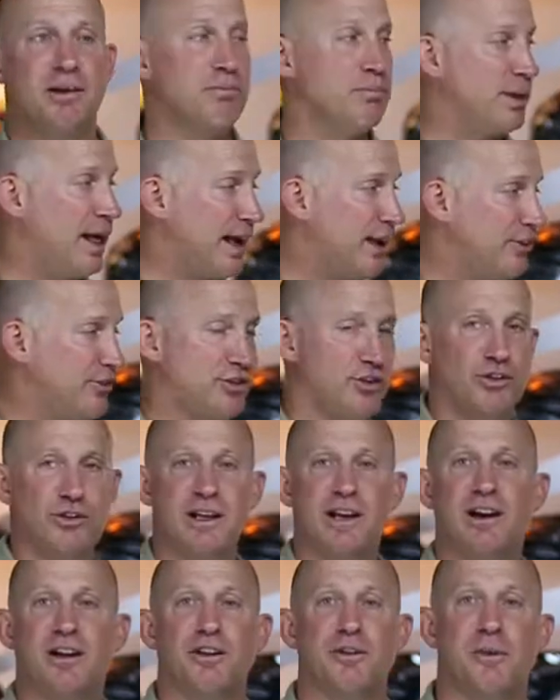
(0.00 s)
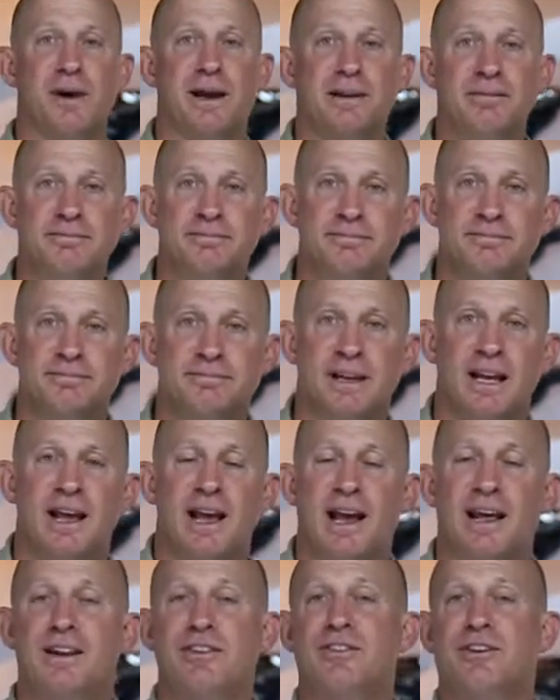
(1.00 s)
Black is your only colorway,
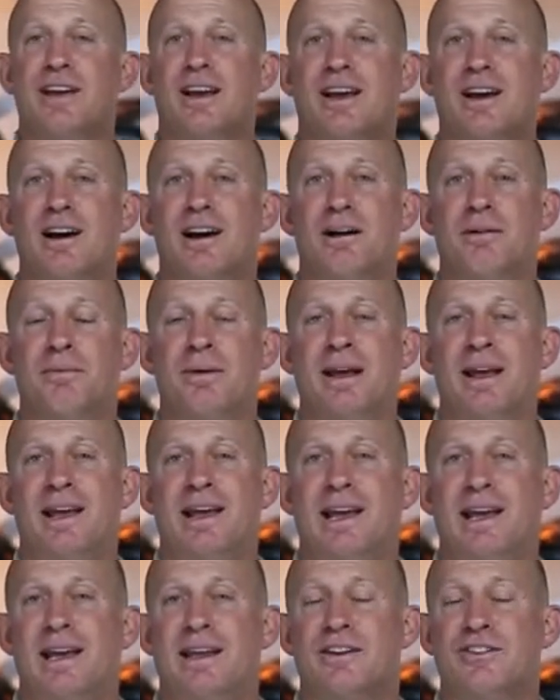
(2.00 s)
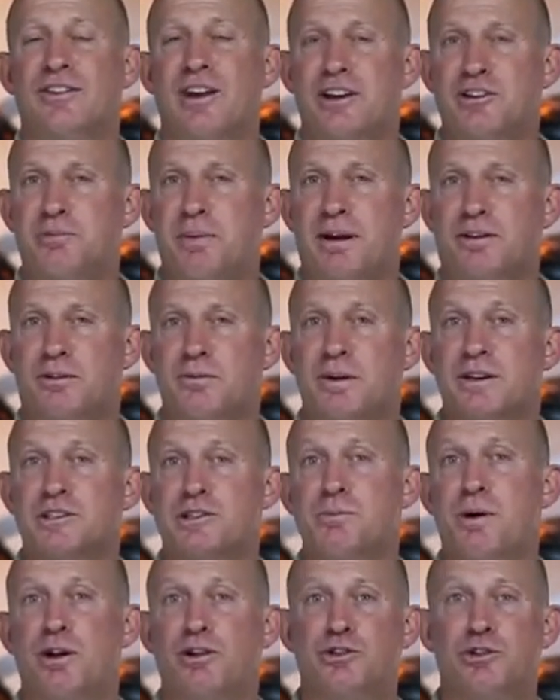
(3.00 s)
and it's going to come in a size spectrum, a
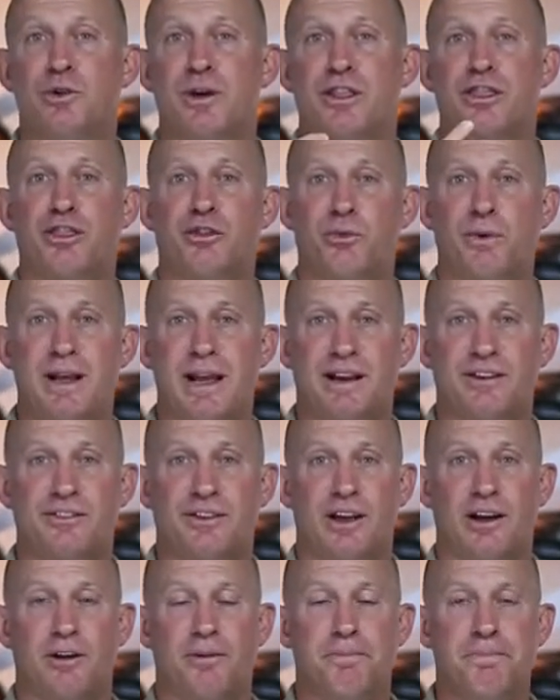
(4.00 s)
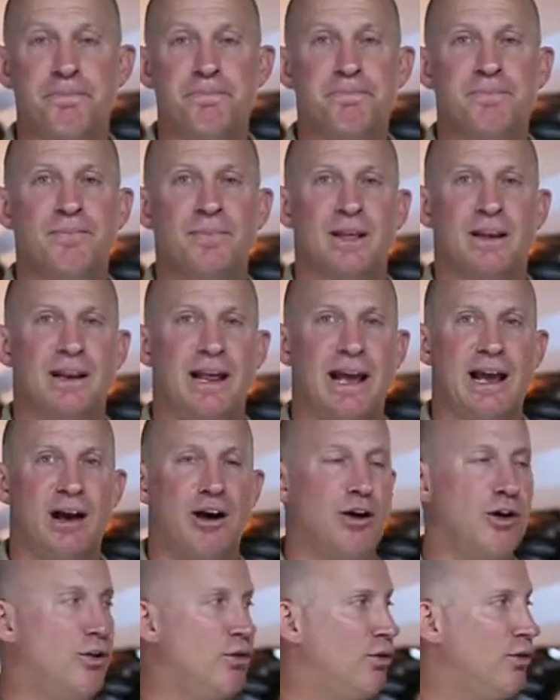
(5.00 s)
small to a 3XL.
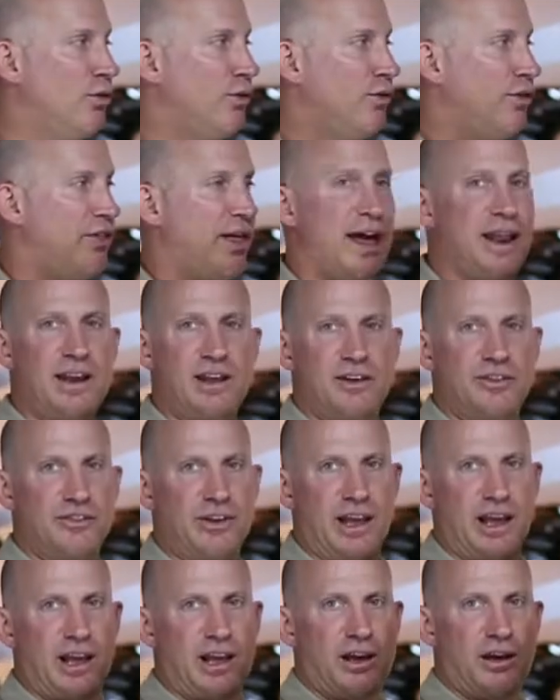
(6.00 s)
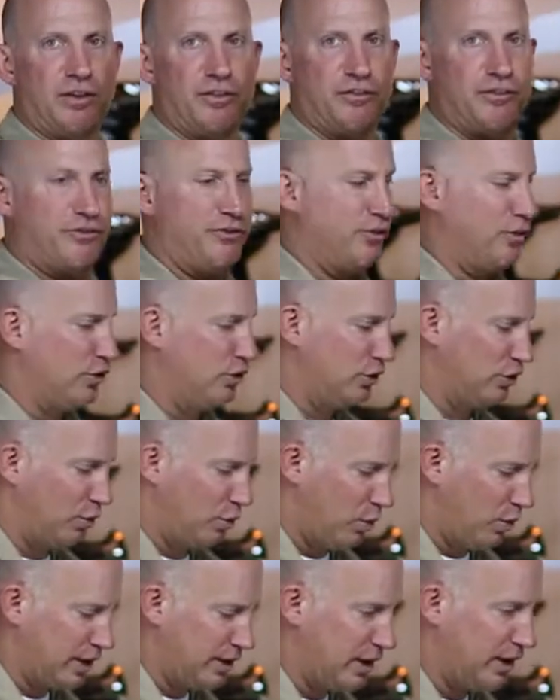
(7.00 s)
Now, that is a full
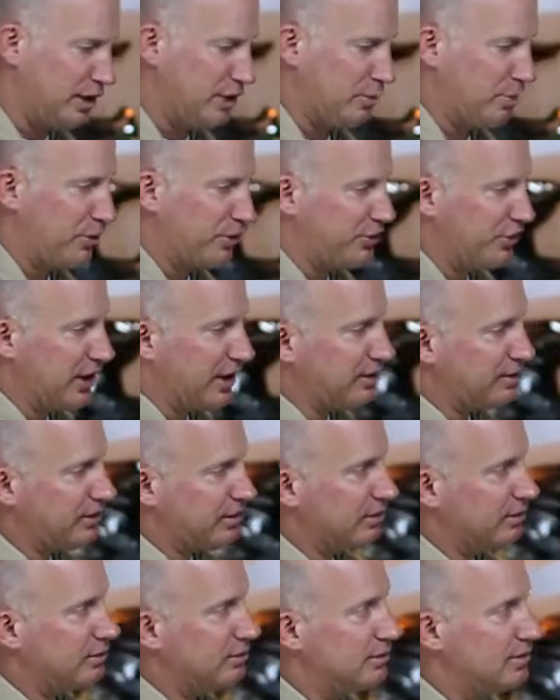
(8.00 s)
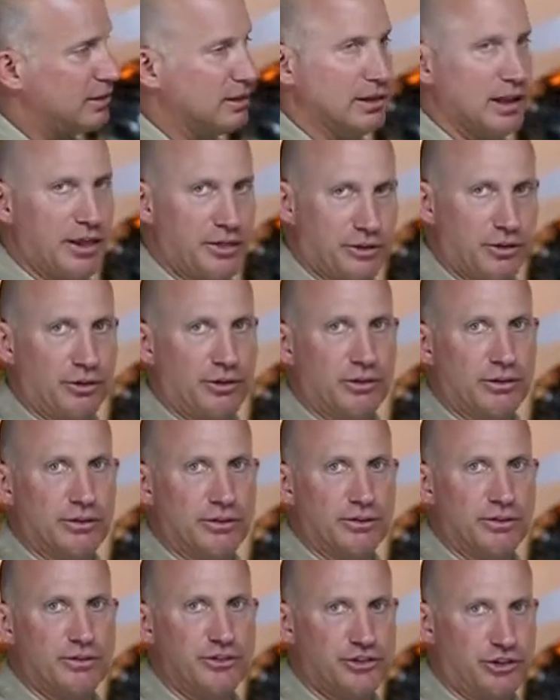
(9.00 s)
100% leather
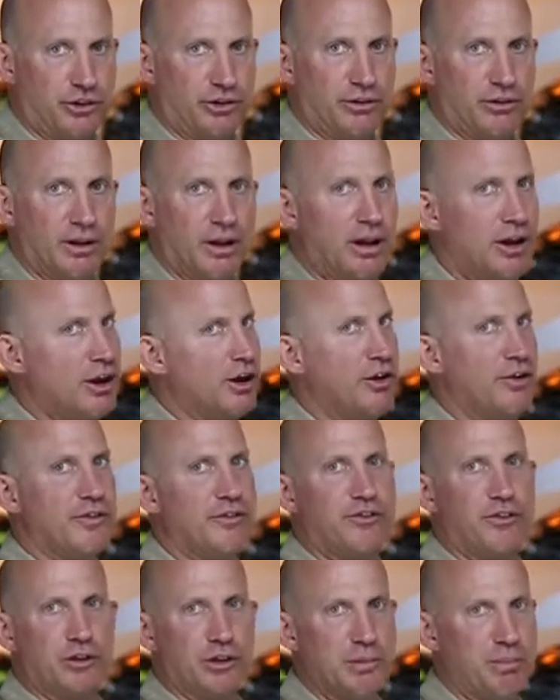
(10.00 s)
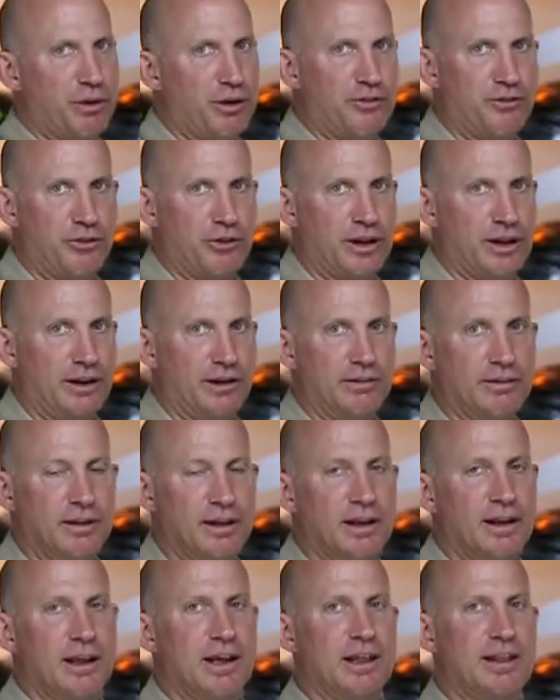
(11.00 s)
shirt, fully perforated.
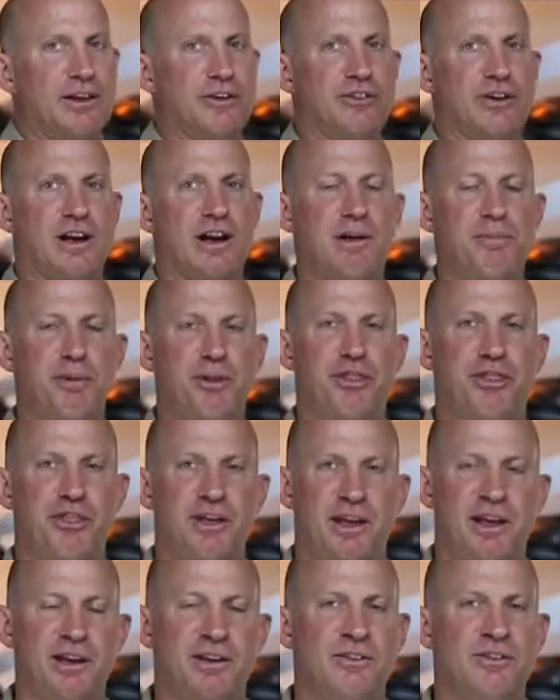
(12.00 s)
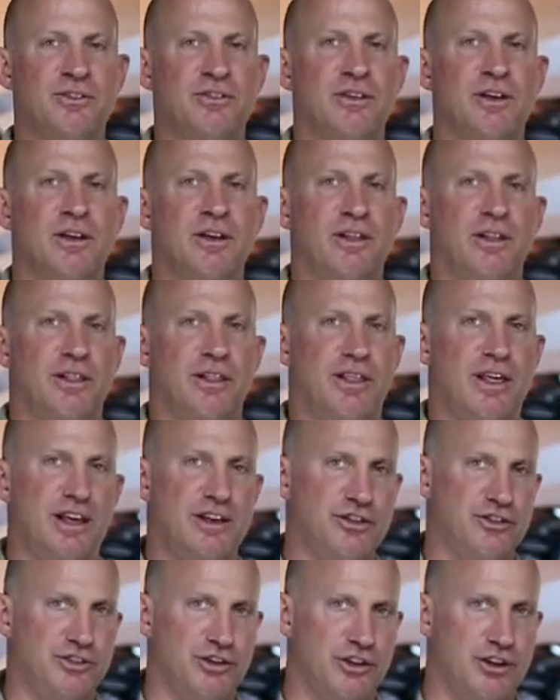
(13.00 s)
There's a couple things that
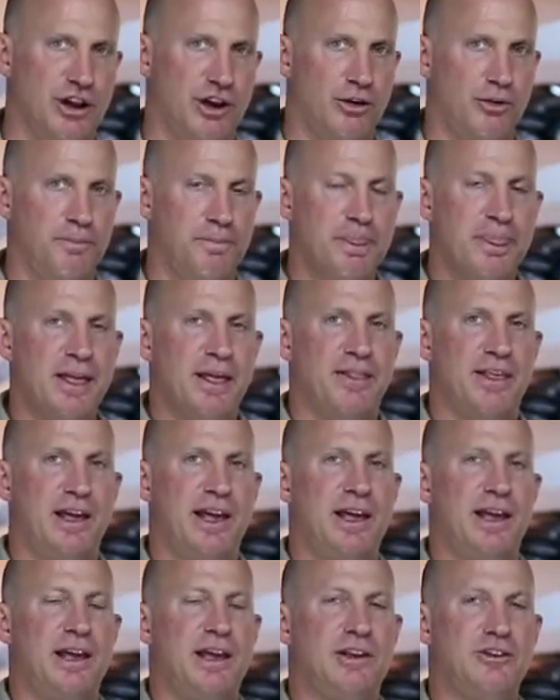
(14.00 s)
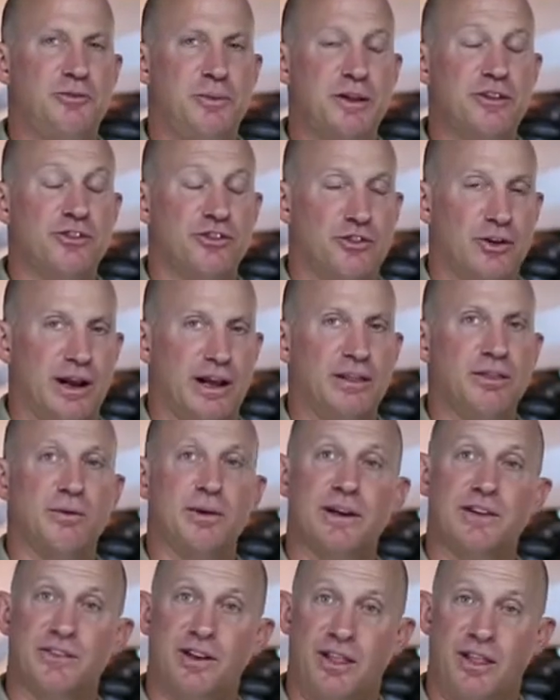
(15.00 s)
you should know. Speed and Strength,
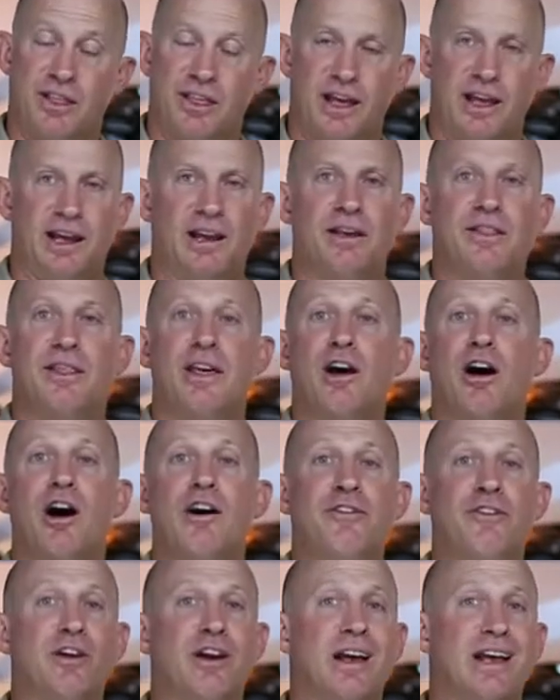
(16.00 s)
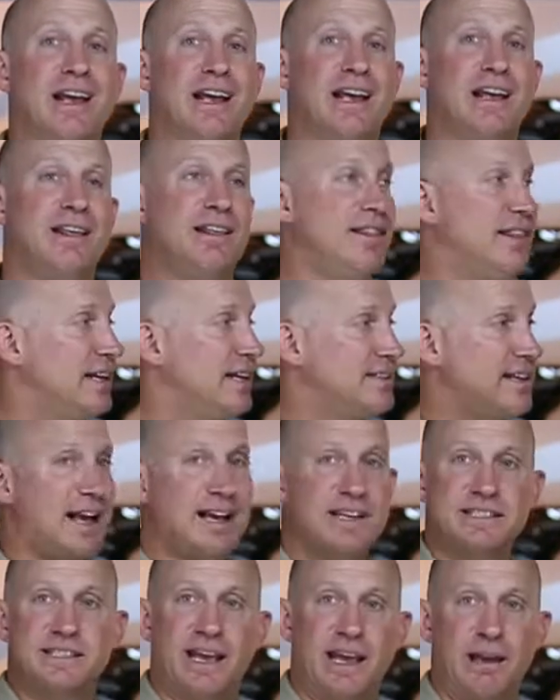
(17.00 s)
when I say they offer the
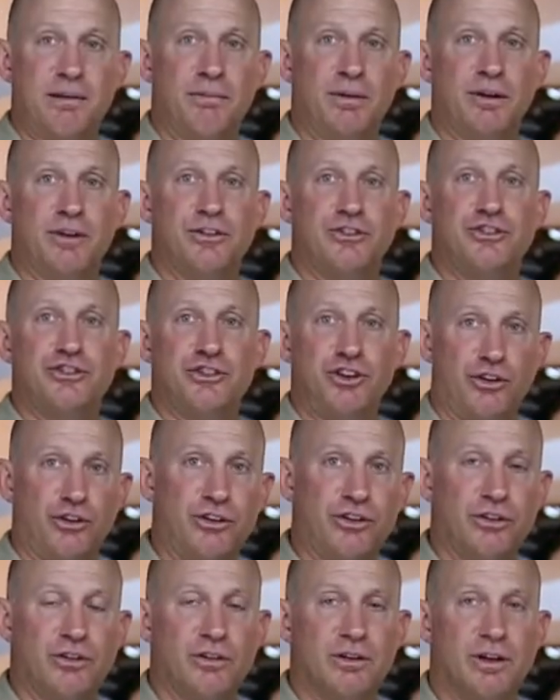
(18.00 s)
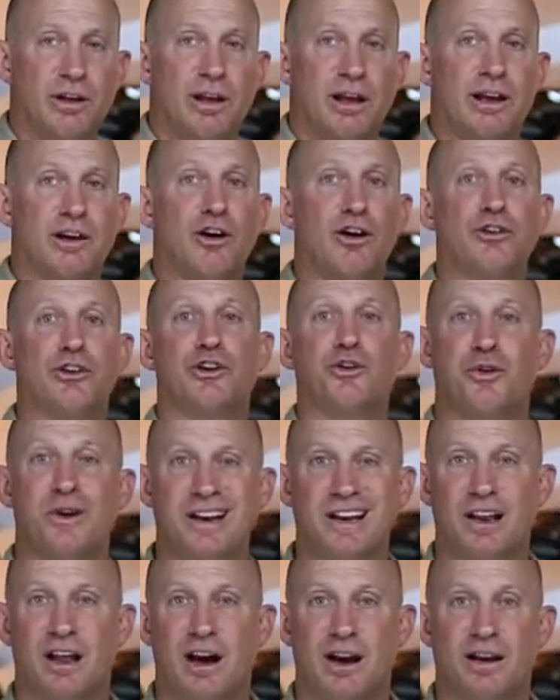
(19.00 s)
exact same shirt called a
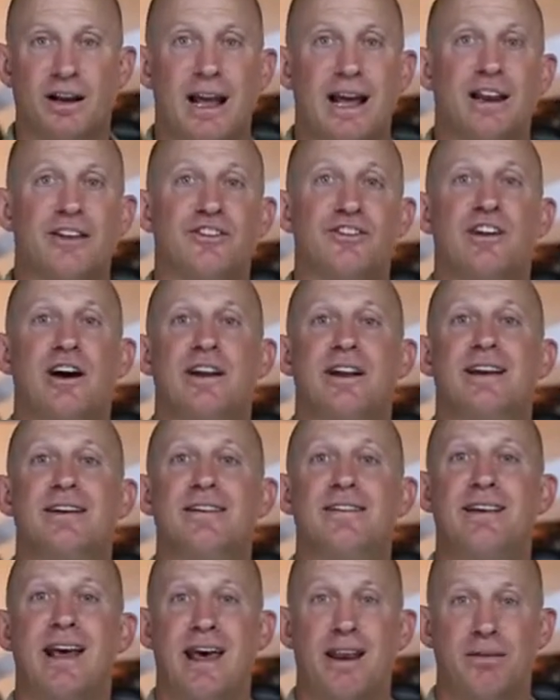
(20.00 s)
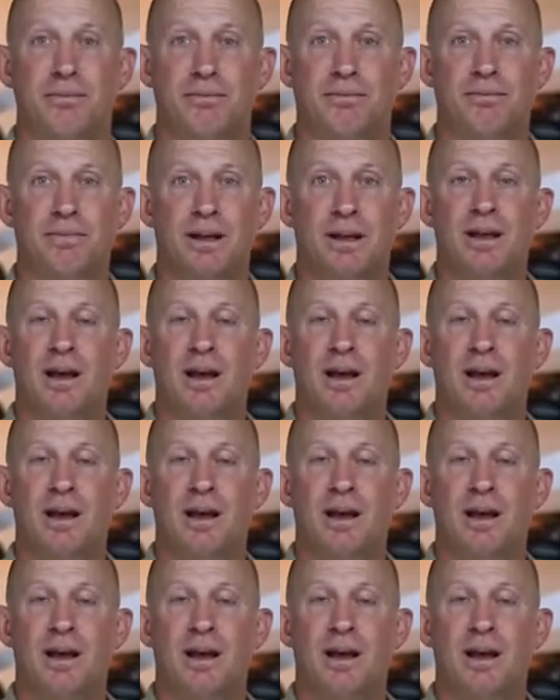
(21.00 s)
gridlock, and it's done in denim.